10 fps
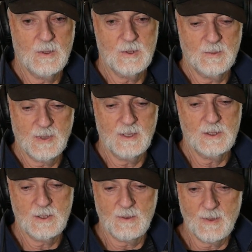Could you please
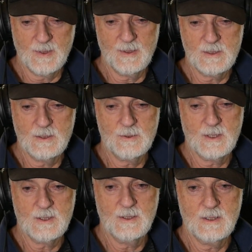show up at this
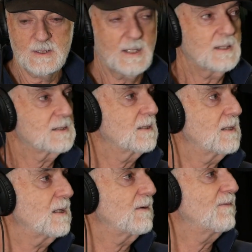address on this day? He said,
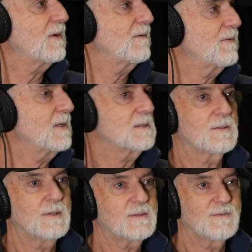there, your 5 friends.
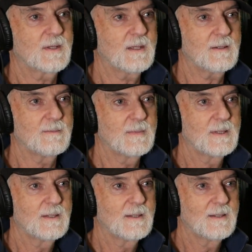The rest, forget them.
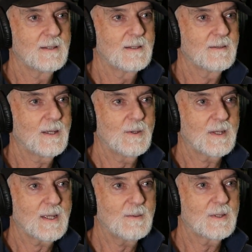They
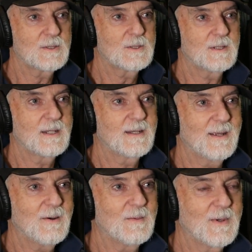weren't coming because you needed
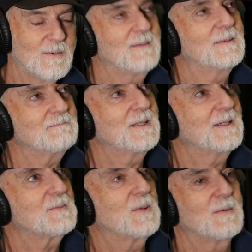help. And I went, yeah,
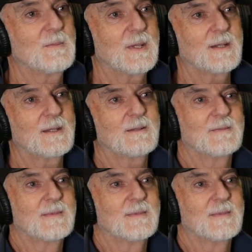that's probably about it.